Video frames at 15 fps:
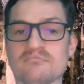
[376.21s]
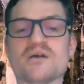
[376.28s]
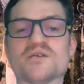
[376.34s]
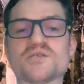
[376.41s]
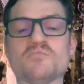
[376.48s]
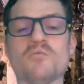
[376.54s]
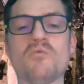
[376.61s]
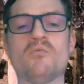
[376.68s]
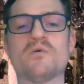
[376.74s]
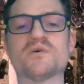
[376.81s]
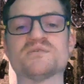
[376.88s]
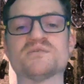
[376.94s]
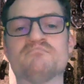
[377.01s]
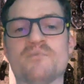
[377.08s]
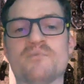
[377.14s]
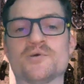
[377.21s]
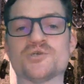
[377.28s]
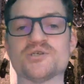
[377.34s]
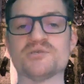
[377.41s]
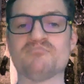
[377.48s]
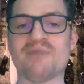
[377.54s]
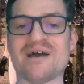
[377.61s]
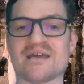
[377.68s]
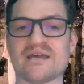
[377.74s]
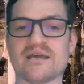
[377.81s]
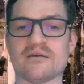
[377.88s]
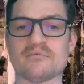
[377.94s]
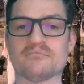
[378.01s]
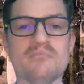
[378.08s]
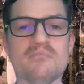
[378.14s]
So what was merchant
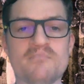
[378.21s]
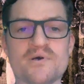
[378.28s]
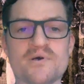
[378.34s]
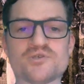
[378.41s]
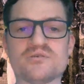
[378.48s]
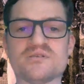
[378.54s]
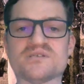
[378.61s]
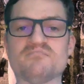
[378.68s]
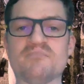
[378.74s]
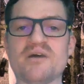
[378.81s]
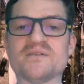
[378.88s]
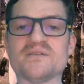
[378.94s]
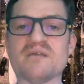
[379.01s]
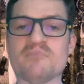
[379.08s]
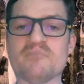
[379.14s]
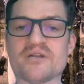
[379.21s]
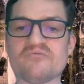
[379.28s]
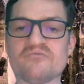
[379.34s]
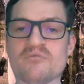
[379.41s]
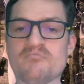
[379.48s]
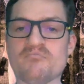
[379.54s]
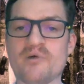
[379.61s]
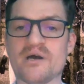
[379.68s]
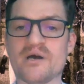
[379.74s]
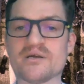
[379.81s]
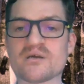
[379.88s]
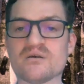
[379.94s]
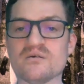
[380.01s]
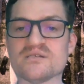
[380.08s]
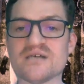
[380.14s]
banking? Merchants made their money from buying
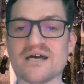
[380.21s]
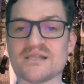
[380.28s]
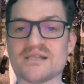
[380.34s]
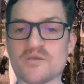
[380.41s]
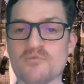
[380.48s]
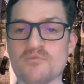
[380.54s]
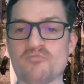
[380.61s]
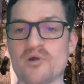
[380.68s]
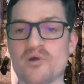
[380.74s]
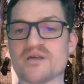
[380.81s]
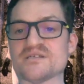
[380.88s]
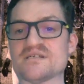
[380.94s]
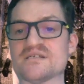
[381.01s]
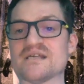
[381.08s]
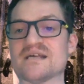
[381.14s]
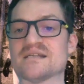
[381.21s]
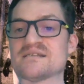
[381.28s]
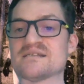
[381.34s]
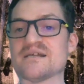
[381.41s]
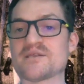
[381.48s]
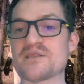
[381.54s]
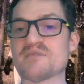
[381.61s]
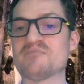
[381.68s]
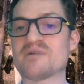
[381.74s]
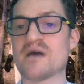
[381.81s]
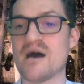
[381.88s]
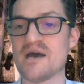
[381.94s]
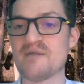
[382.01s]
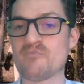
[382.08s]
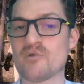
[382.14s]
goods at low prices and selling them at
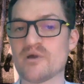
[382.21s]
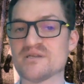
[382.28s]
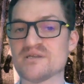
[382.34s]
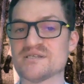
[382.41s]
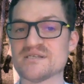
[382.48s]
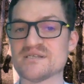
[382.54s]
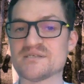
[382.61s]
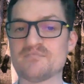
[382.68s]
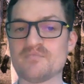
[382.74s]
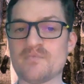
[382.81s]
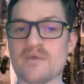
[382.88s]
high prices.